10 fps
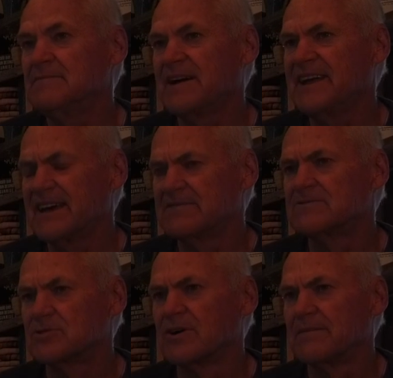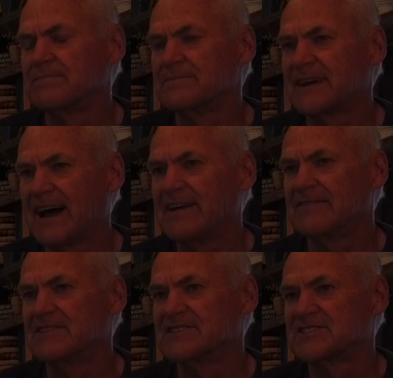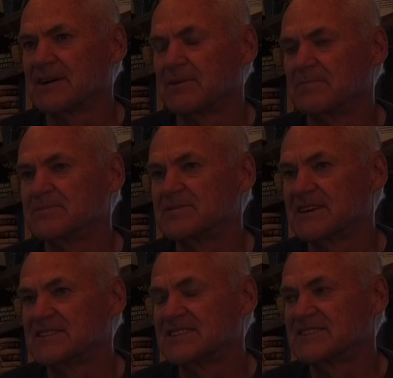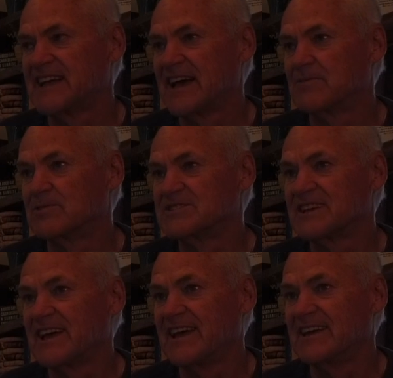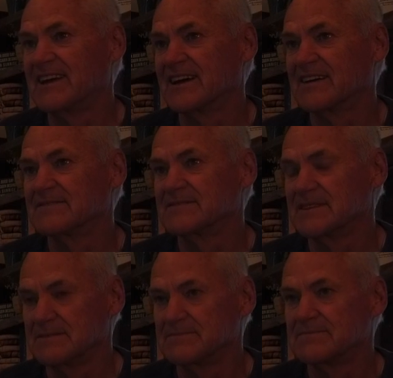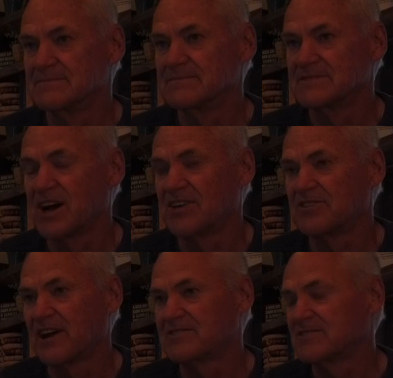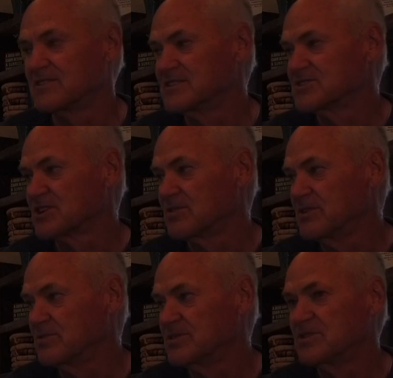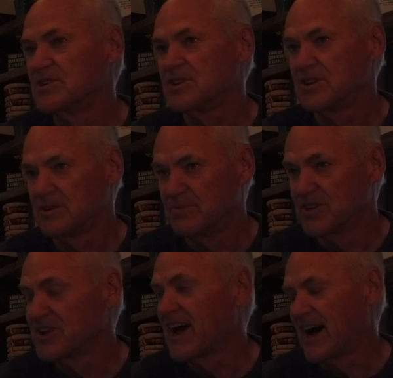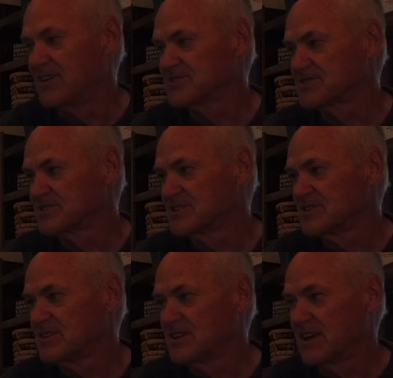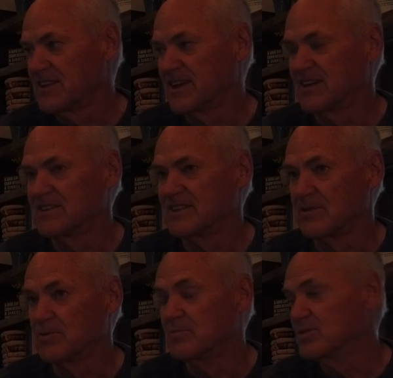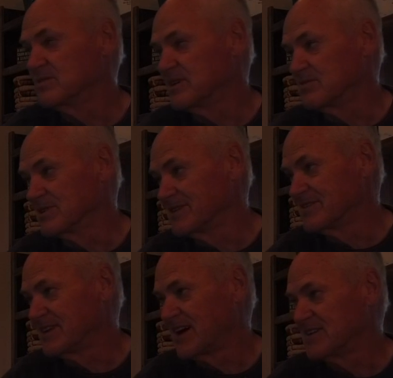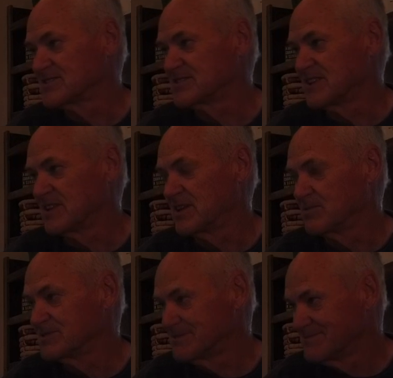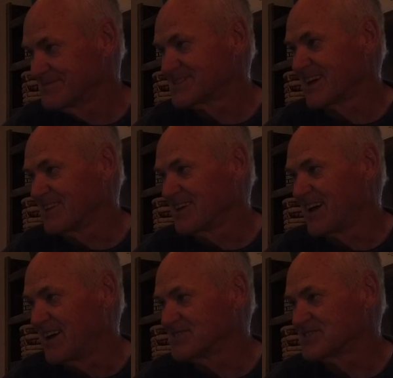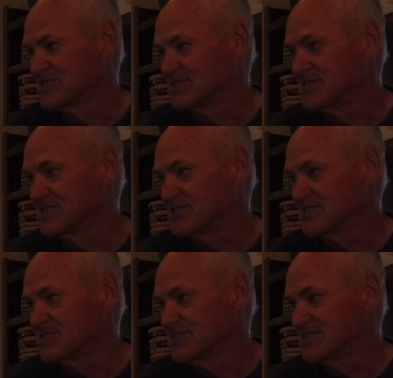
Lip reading: my dad grew up kind of in the suburbs because his dad was a contractor, and so he would build a house. And then they would live in the house, and then they would sell the house.